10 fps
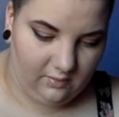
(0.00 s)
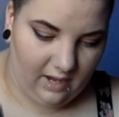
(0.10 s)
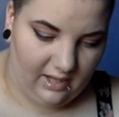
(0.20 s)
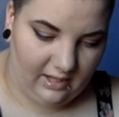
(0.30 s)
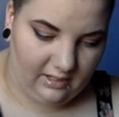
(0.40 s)

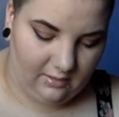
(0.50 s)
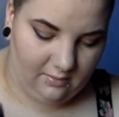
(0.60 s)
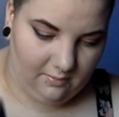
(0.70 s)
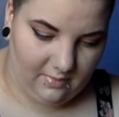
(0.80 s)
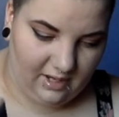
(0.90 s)
highlight
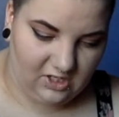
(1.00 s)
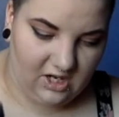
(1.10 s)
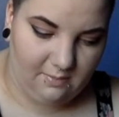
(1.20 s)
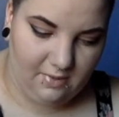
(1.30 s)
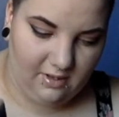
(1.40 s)
my
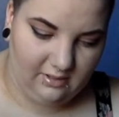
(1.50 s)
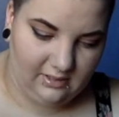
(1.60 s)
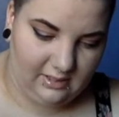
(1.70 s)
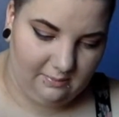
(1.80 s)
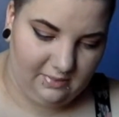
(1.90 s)

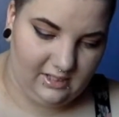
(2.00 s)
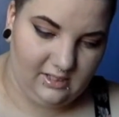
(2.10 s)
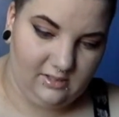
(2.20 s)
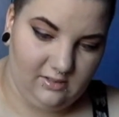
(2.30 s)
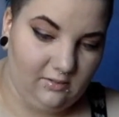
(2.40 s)
cheekbones a bit